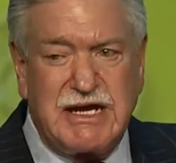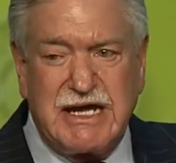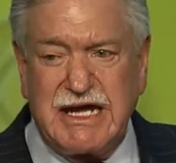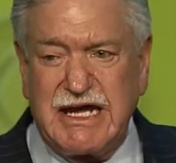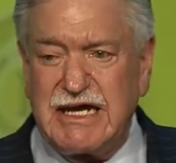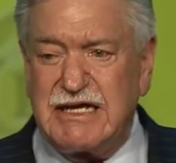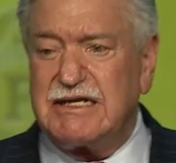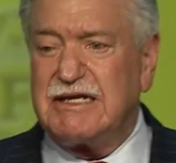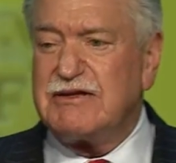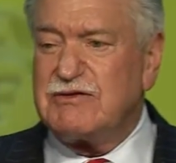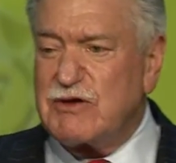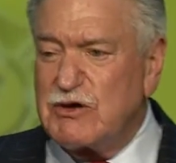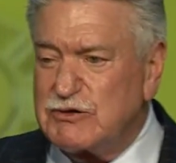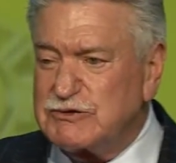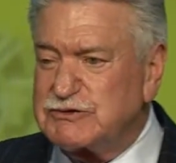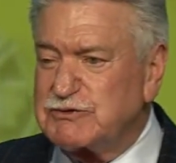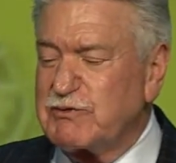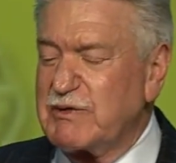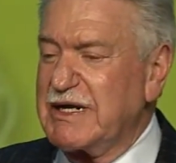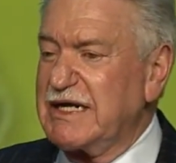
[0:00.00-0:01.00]
hitting
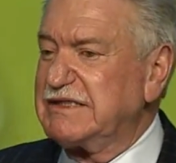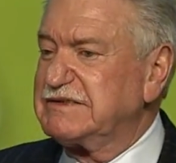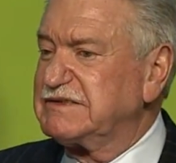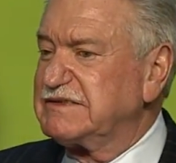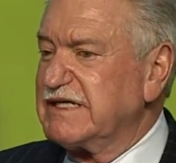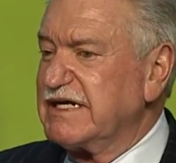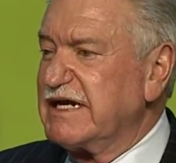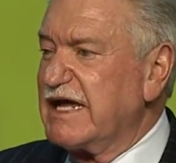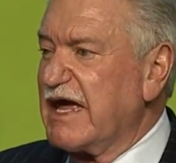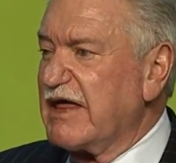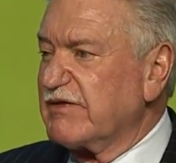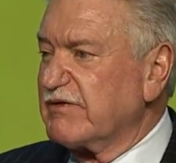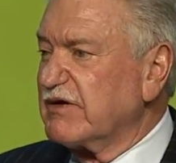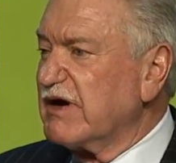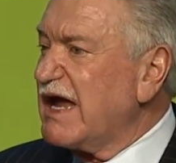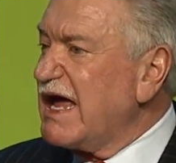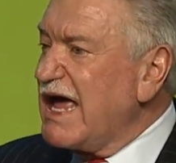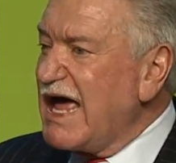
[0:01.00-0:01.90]
those rigs together,